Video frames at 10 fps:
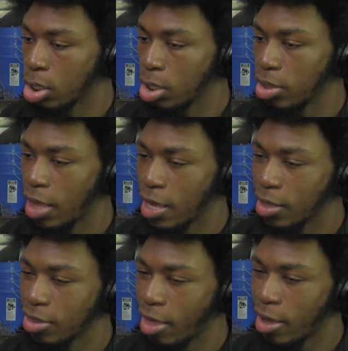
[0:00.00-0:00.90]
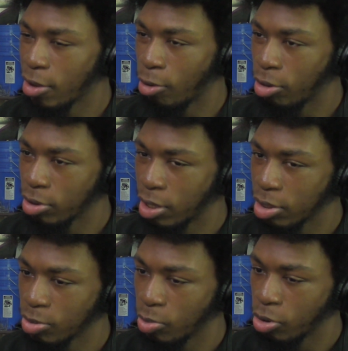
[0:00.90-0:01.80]
Staying inside all day
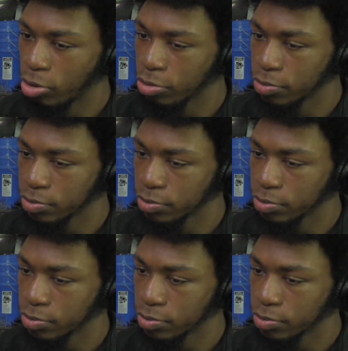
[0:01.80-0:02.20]
tomorrow.